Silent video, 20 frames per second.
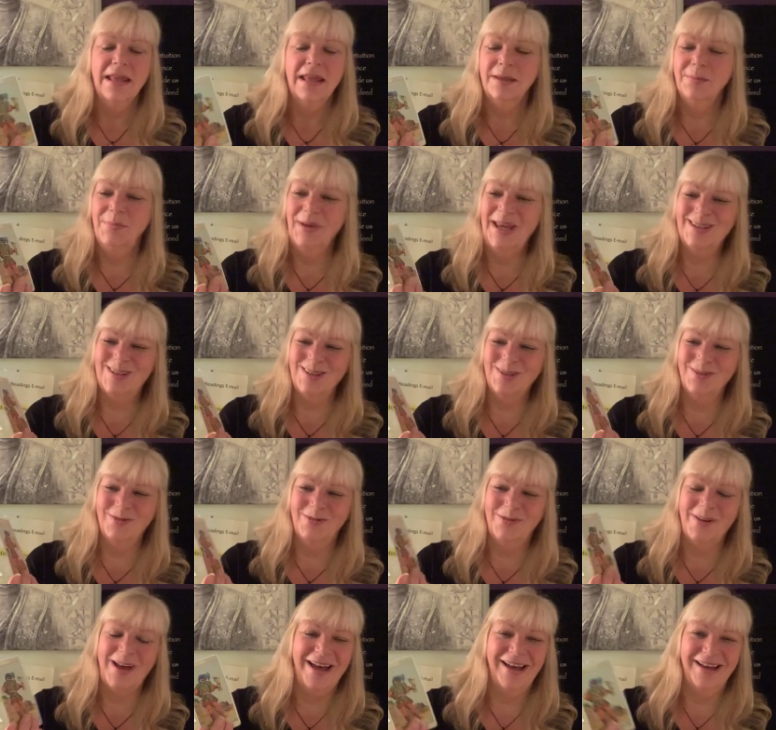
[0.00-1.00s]
The Page
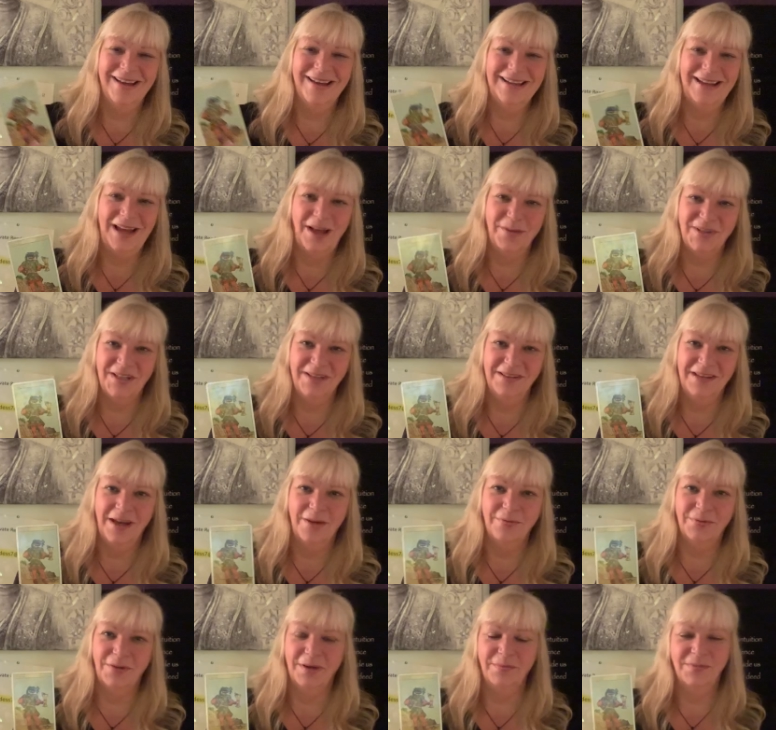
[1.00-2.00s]
of uh, Cups in the
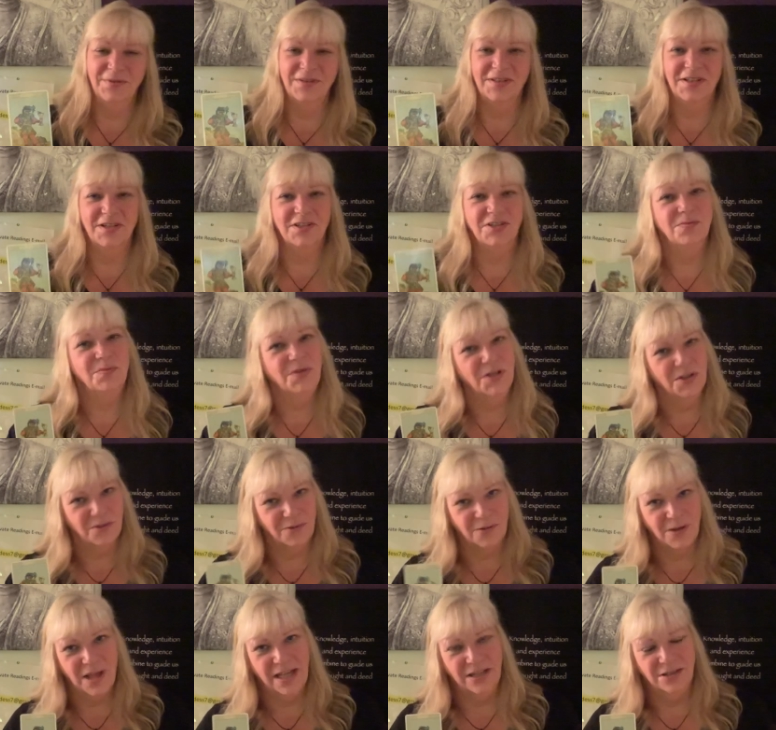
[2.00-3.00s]
upright position,
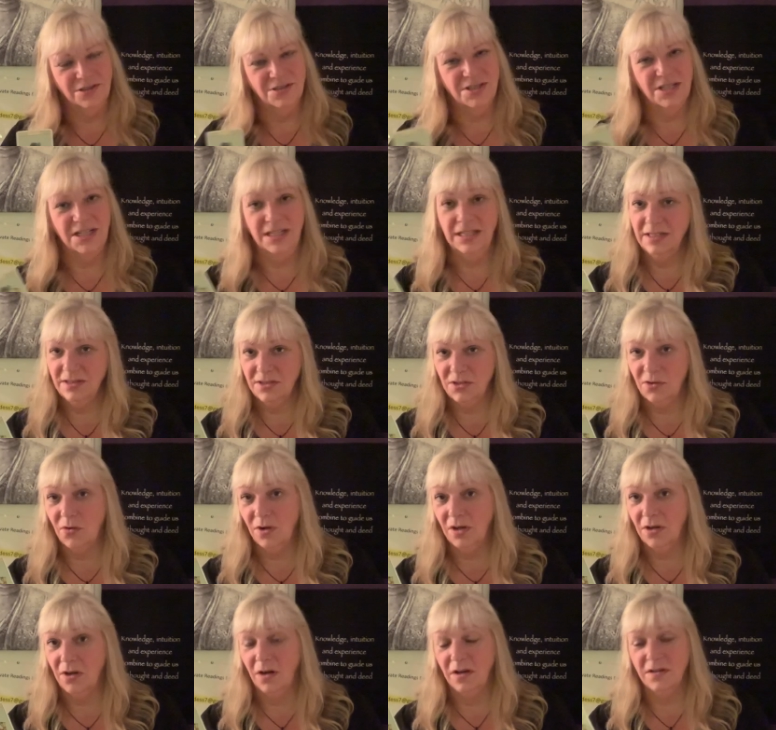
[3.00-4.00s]
beautiful energy. It is a
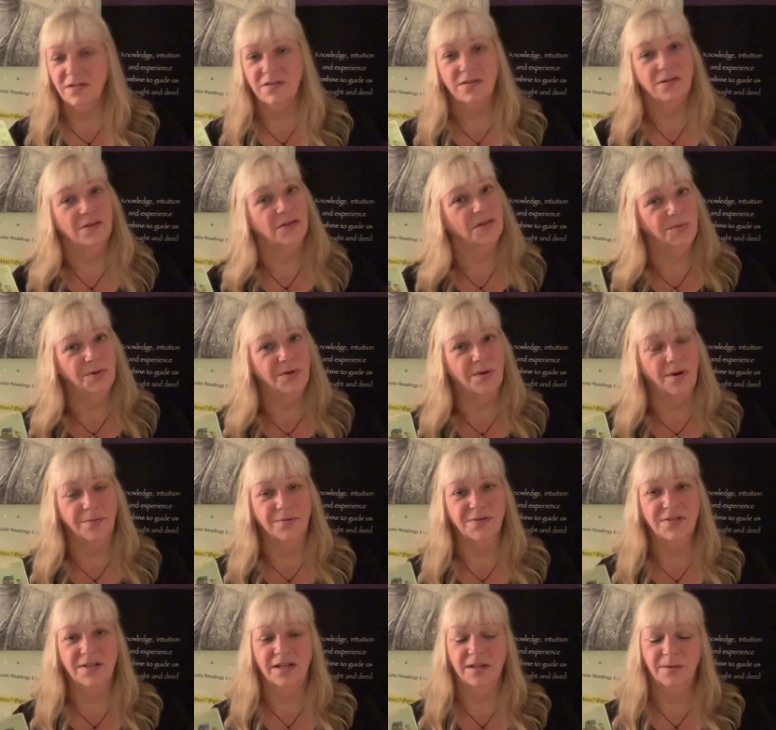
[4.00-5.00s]
court card, so it could be
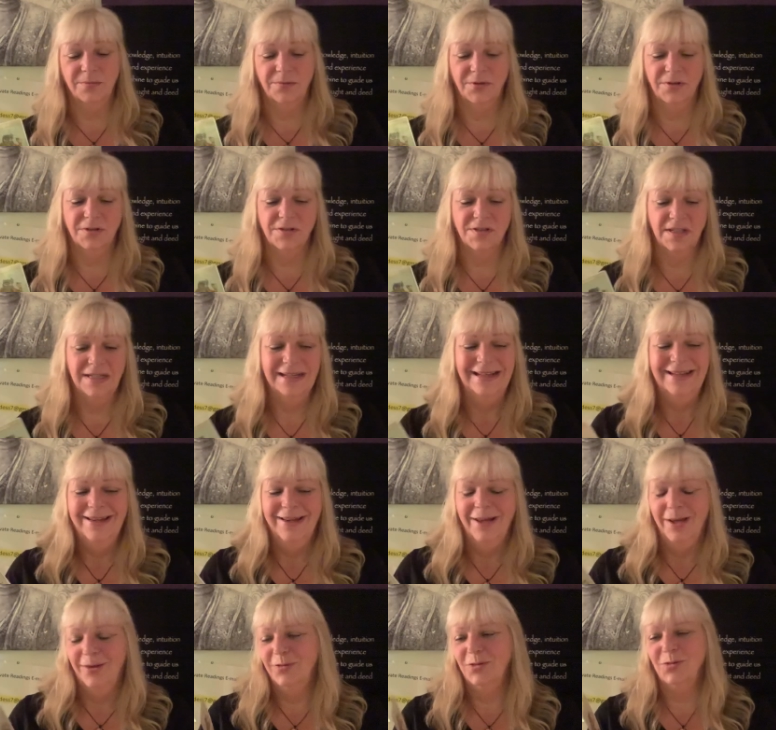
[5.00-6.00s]
representing a person.
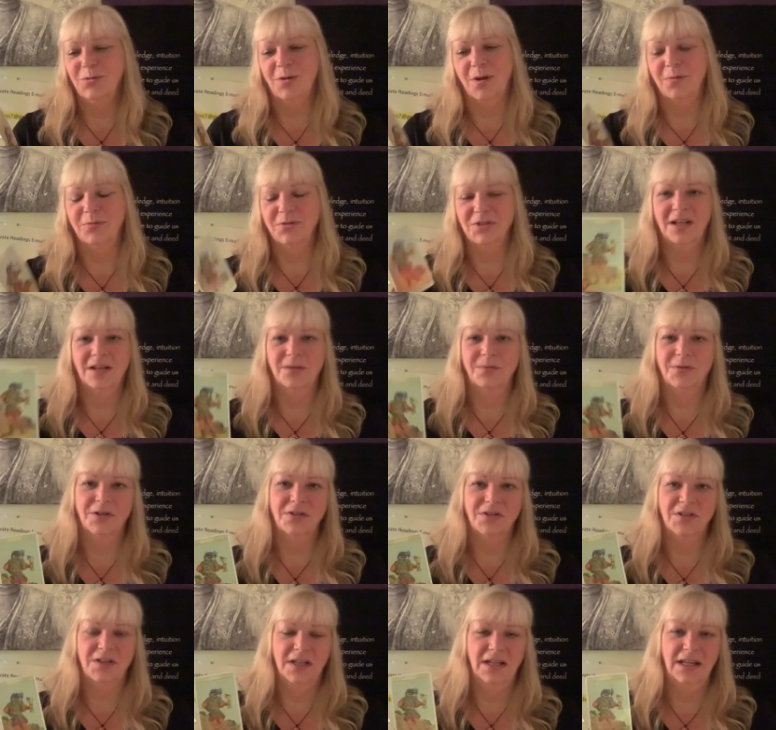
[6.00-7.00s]
This representing
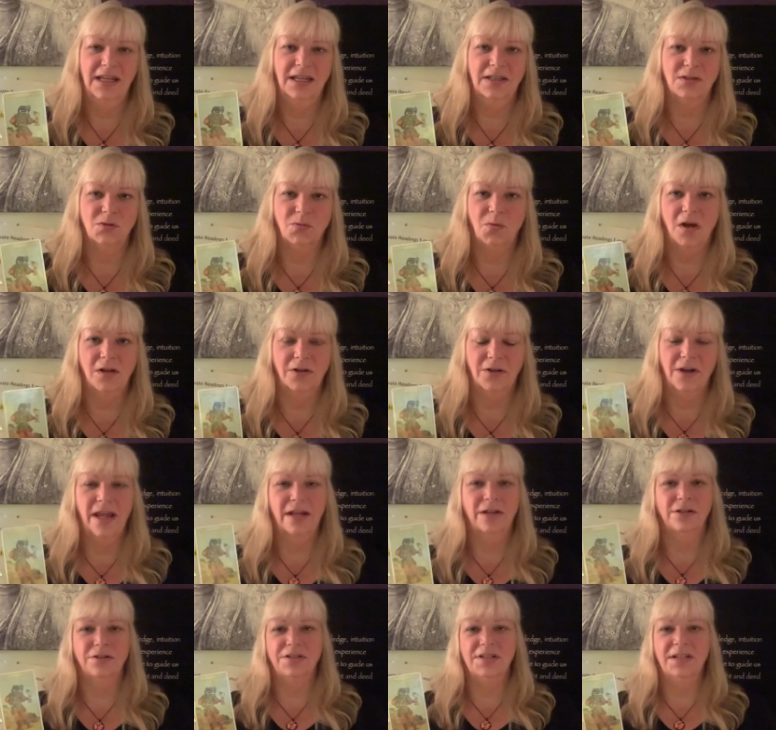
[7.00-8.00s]
person is water
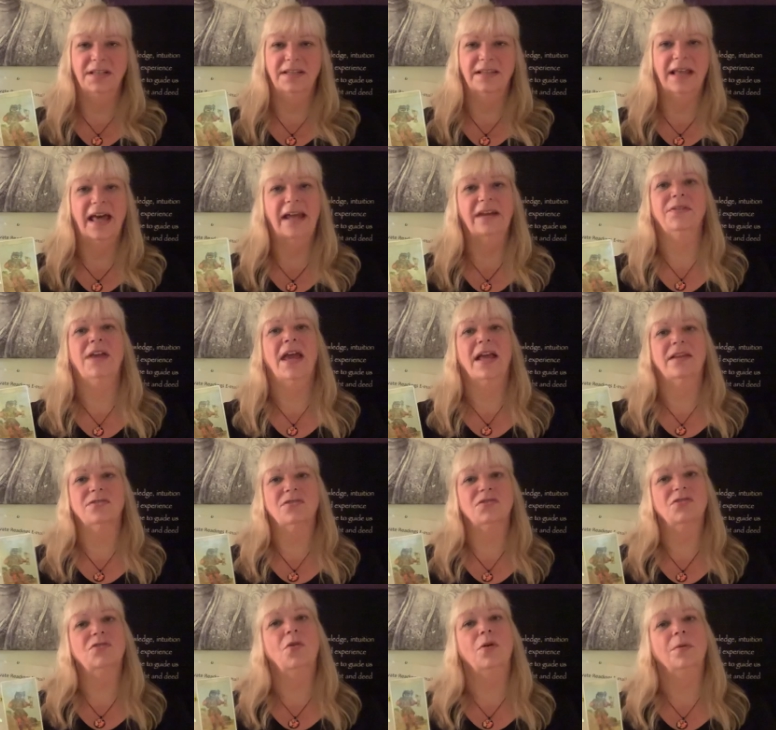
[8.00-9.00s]
energy, that of
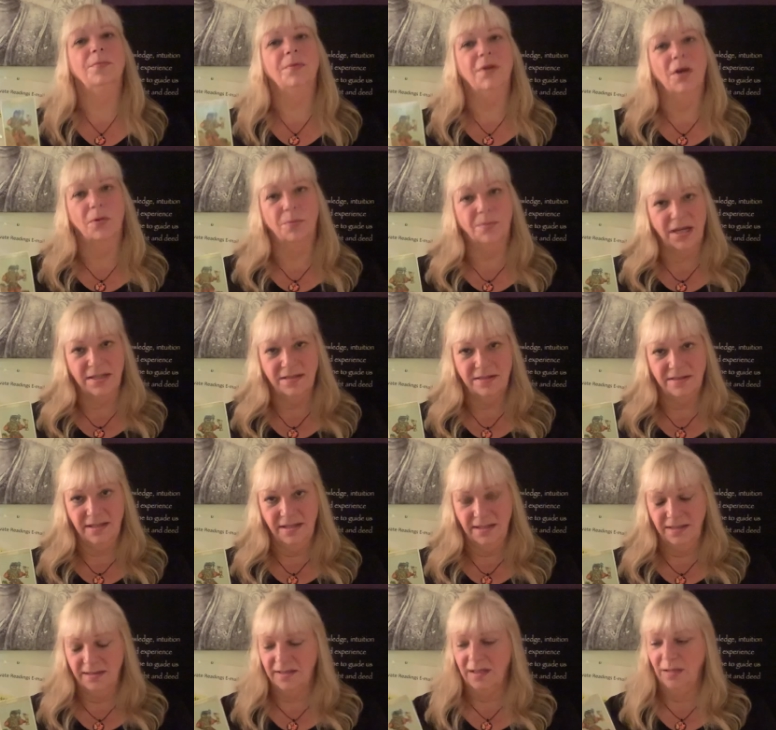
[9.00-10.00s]
Cancer, Scorpio,
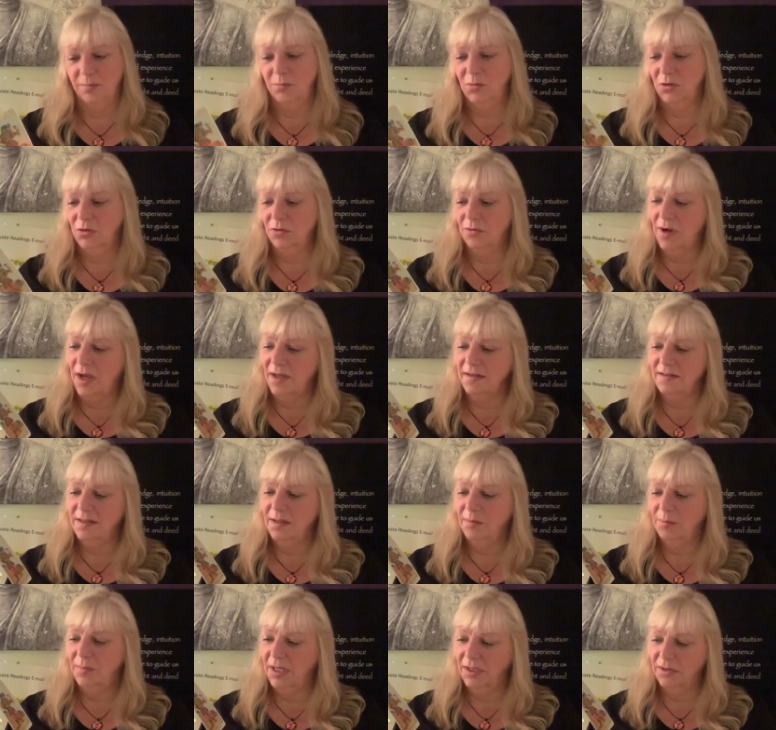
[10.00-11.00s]
Pisces, Sun, Moon,
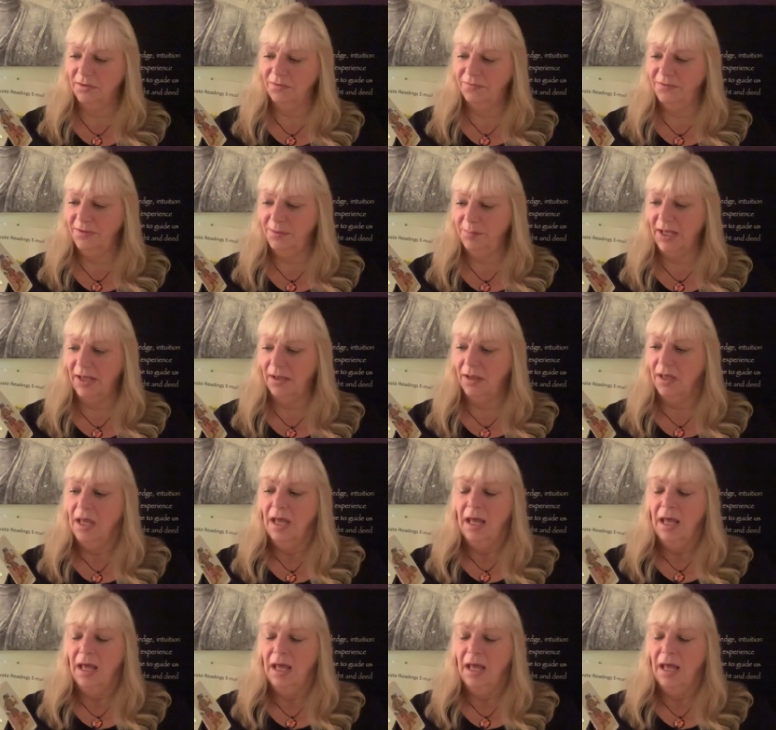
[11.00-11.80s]
Rising, male or female.